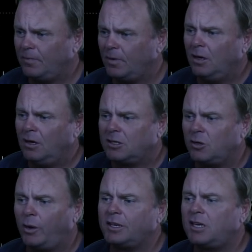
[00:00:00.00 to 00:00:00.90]
so we can
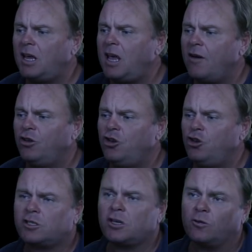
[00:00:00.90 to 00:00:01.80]
see here a new
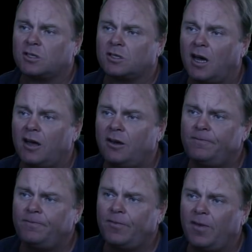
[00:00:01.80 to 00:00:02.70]
cycle started,
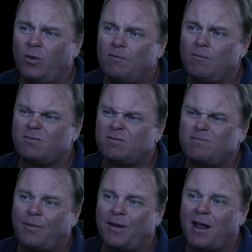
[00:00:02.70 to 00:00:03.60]
and we can just map it
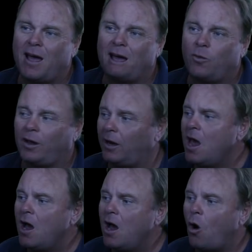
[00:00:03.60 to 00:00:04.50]
out very quickly.
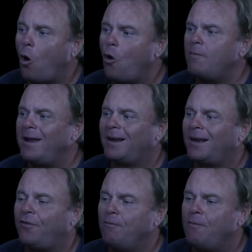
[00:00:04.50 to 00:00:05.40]
Automatically for
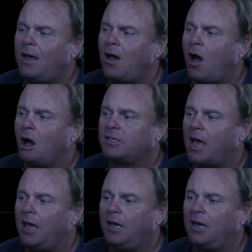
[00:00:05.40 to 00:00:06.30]
me, I'm
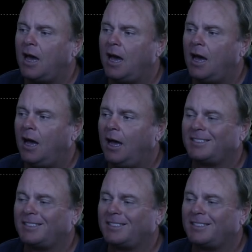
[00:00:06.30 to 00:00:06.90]
saying it's